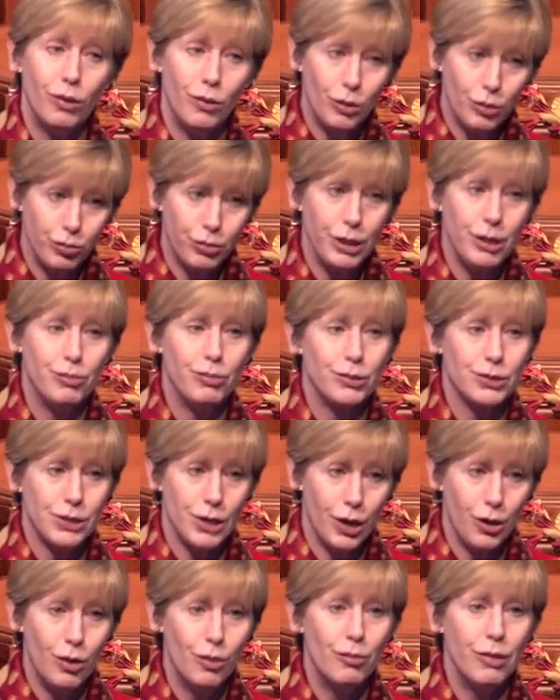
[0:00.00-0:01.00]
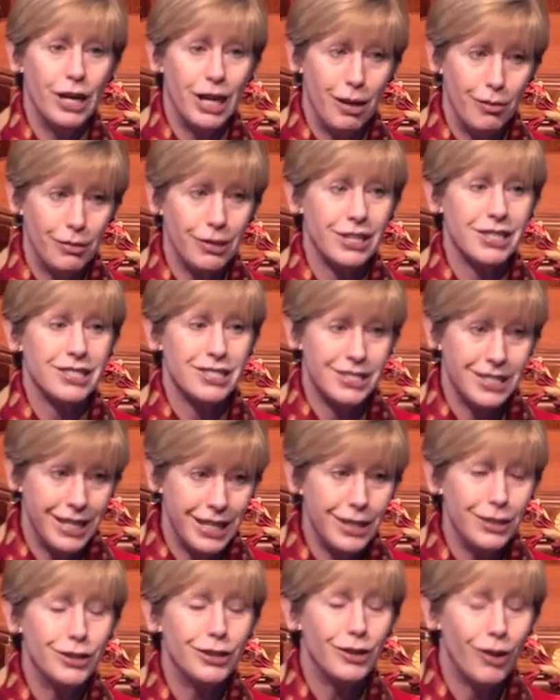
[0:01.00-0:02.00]
old people's home and I'm going to
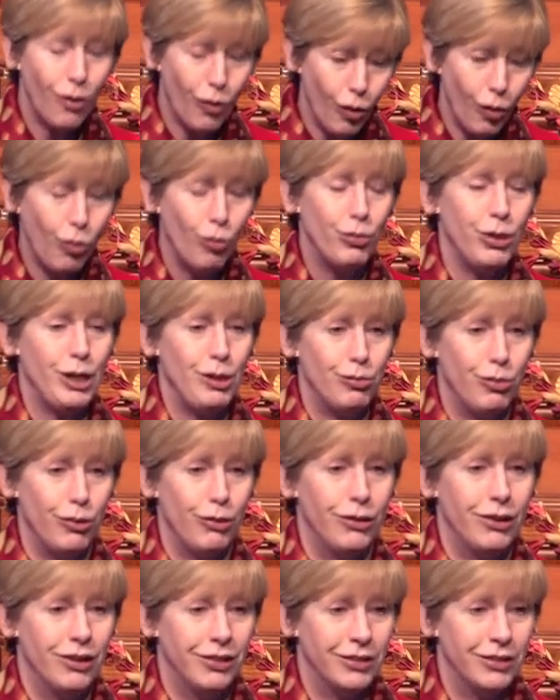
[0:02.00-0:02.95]
sing to the old people.